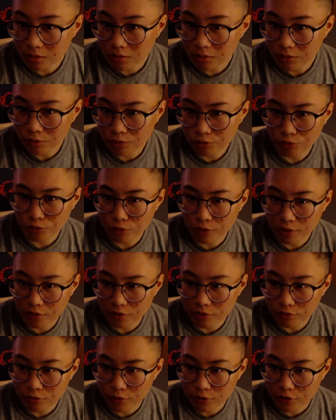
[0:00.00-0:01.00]

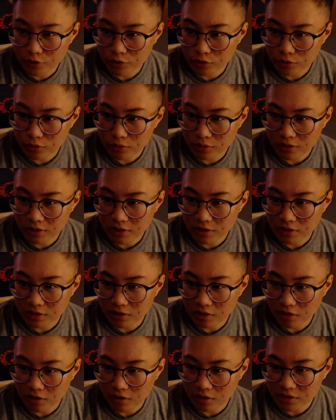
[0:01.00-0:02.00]
42, it's
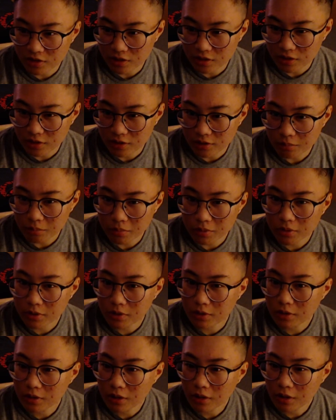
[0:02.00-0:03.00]
hard telling, but
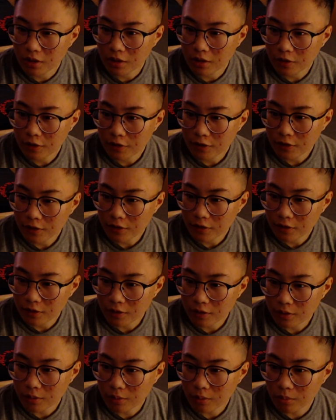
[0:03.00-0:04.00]

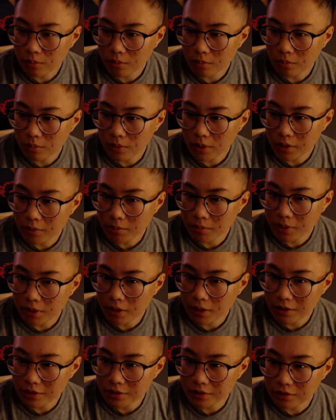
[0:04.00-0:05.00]
white
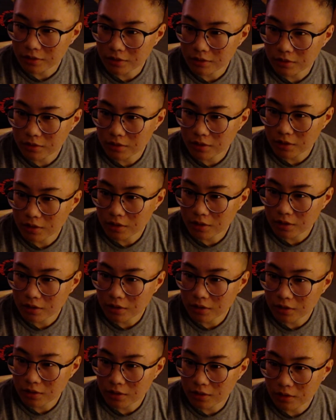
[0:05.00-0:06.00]
balance,
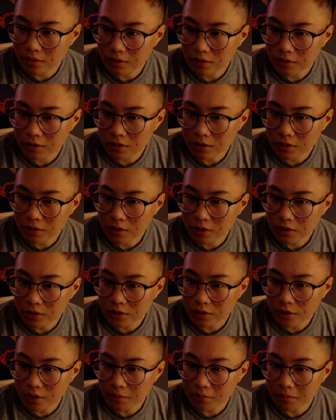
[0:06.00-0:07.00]

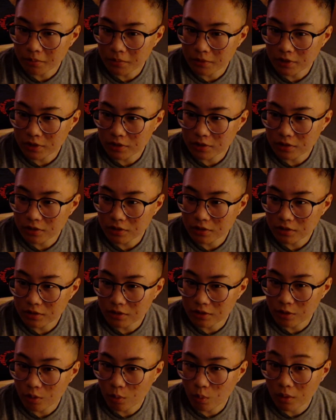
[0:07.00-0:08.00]
sharpness,
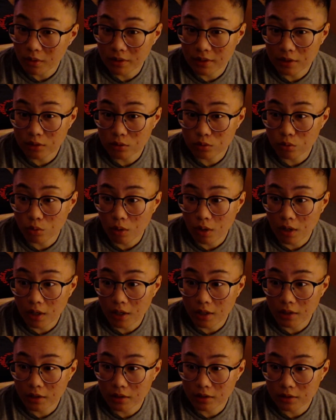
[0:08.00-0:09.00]
you don't want that too
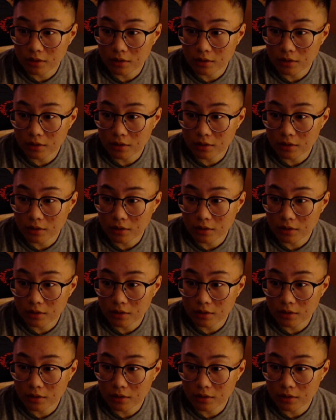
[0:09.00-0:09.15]
high.